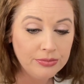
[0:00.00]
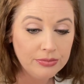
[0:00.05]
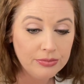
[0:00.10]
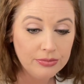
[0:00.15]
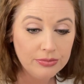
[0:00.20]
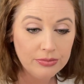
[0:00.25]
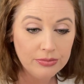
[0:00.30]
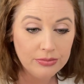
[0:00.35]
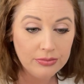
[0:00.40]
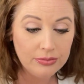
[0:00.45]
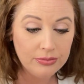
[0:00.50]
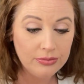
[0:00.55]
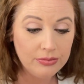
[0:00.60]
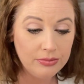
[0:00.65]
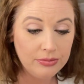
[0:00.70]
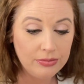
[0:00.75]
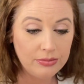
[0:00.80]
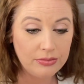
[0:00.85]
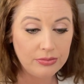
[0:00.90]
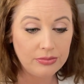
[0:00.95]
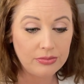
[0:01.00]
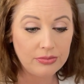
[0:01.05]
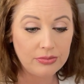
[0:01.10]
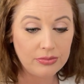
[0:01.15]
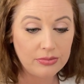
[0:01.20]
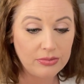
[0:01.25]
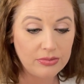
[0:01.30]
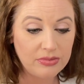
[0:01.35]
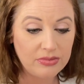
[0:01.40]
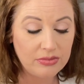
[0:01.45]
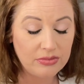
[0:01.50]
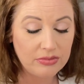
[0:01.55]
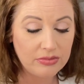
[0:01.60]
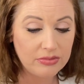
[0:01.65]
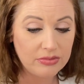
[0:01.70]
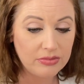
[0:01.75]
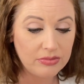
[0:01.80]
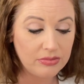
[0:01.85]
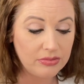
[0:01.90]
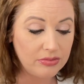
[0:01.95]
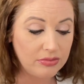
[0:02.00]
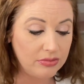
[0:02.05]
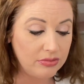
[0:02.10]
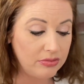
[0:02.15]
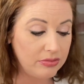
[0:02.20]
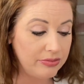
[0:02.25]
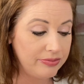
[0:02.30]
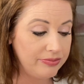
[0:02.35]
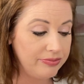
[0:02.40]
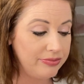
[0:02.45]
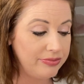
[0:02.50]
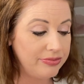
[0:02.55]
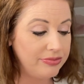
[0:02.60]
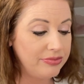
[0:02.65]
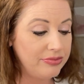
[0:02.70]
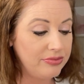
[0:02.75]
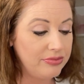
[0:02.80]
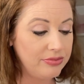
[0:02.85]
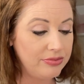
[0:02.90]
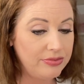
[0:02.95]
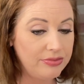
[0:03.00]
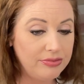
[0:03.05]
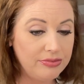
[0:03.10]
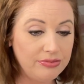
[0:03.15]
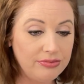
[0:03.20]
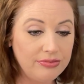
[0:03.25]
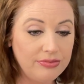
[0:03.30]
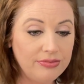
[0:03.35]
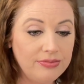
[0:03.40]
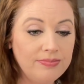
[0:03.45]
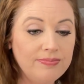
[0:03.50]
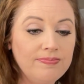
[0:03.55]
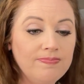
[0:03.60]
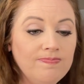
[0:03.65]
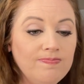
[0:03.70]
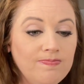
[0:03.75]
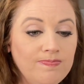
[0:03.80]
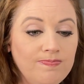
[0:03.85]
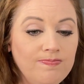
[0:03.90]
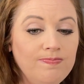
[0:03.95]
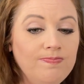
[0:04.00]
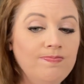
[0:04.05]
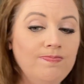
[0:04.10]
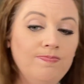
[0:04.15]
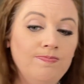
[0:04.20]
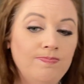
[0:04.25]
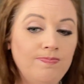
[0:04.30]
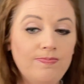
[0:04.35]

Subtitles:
No one is speaking in this clip.